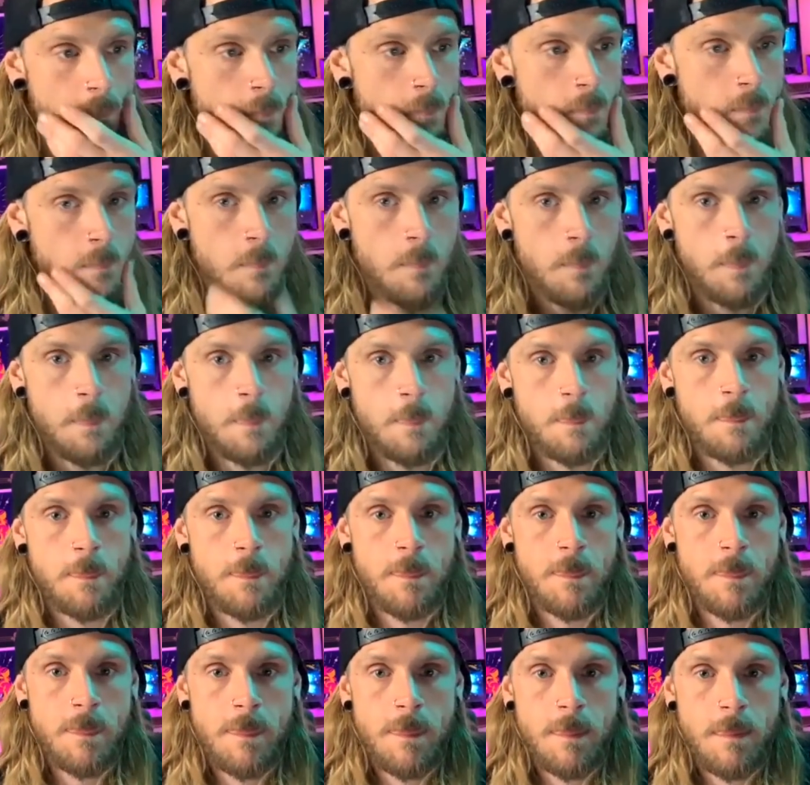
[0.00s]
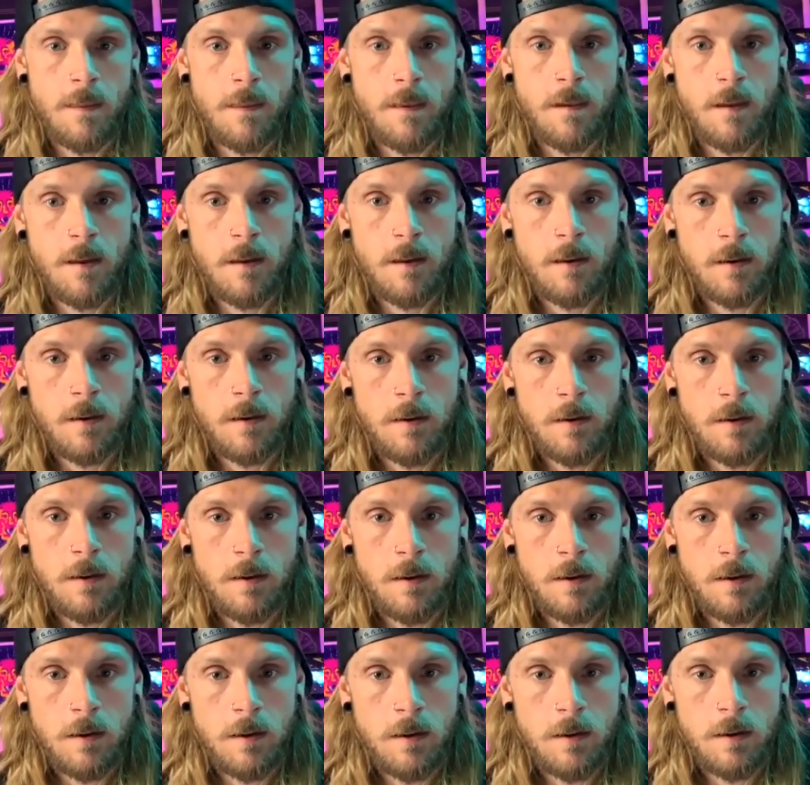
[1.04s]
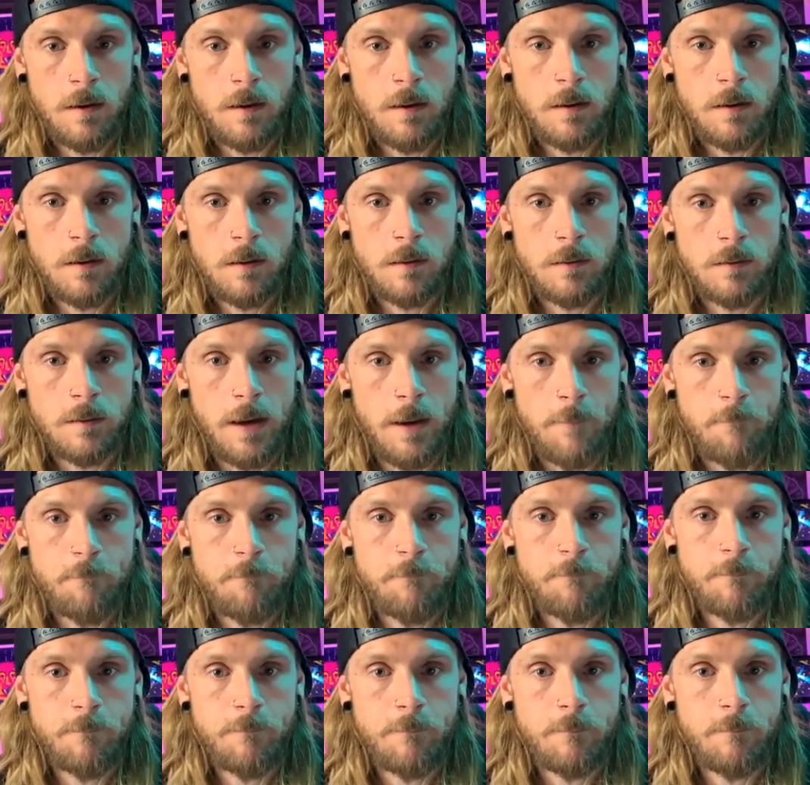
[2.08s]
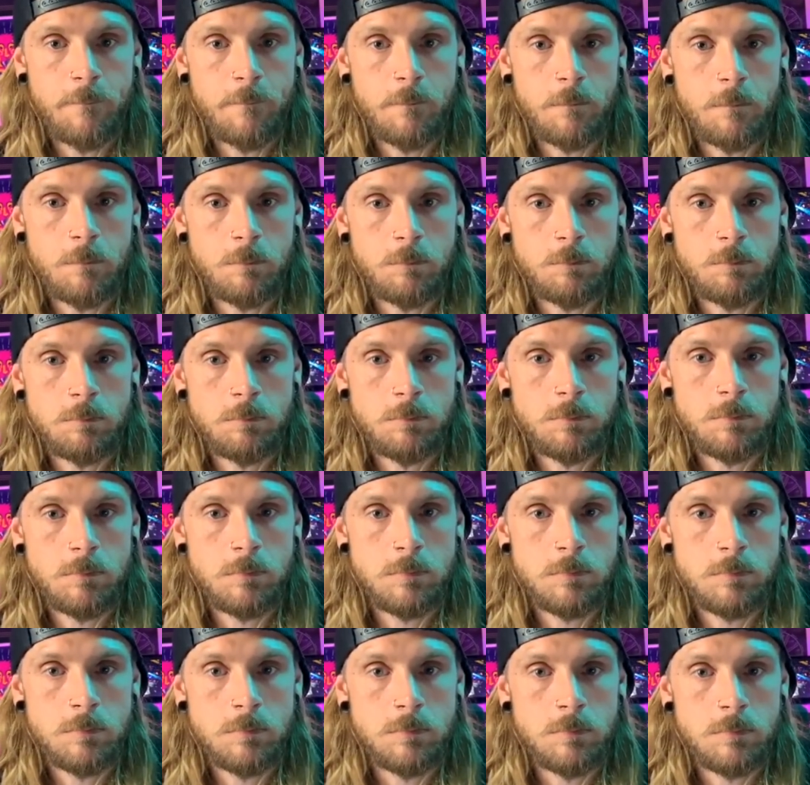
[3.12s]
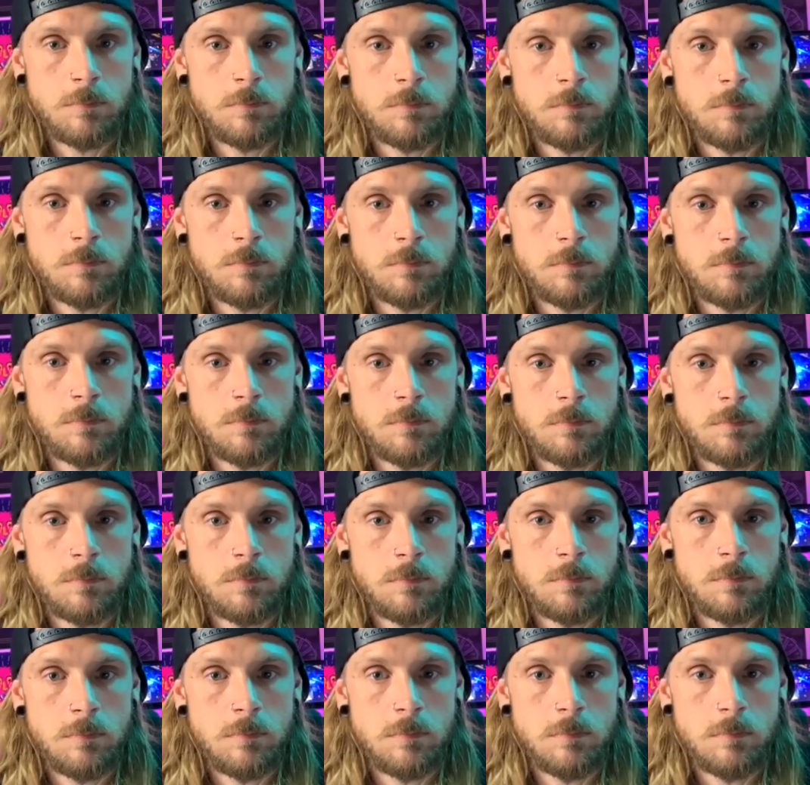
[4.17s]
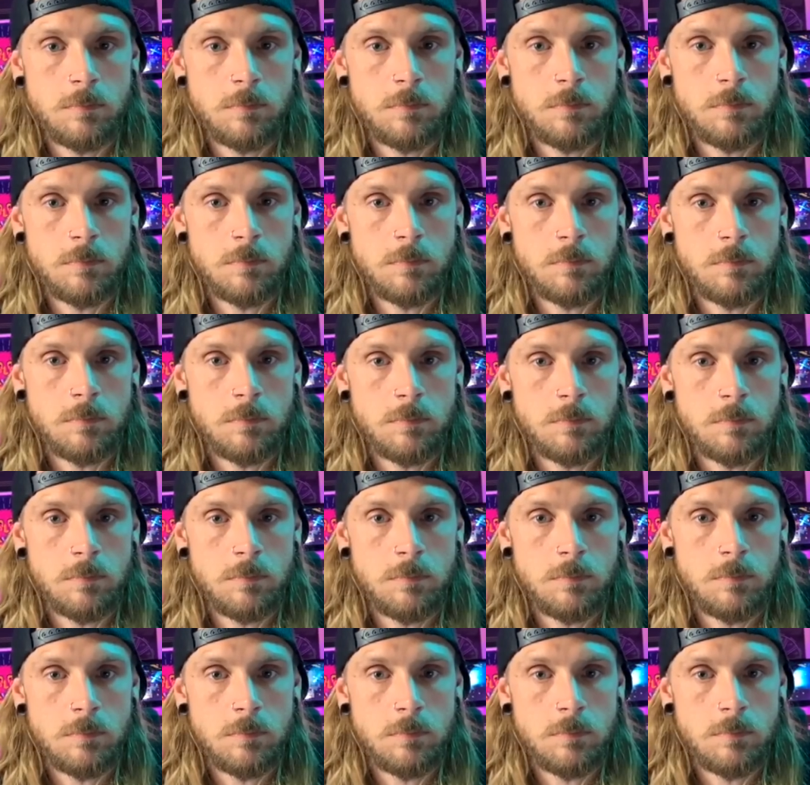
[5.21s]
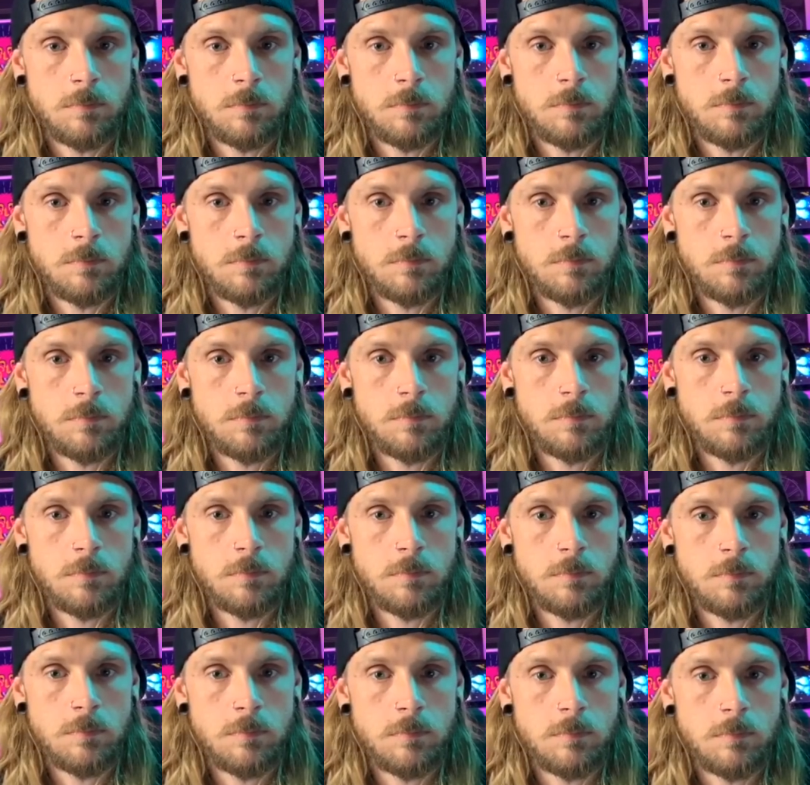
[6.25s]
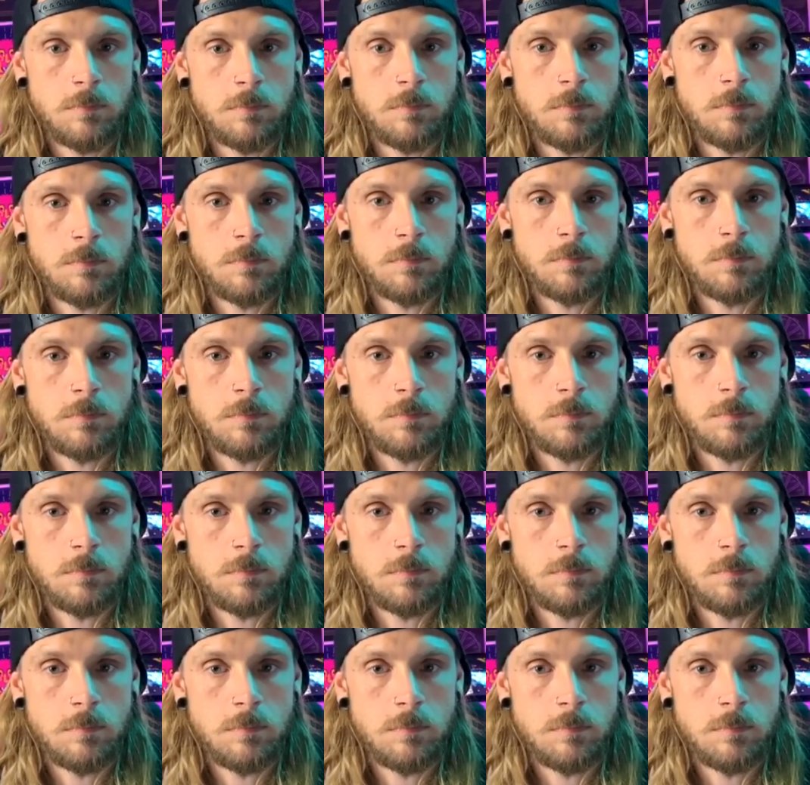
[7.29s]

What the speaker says: (not speaking)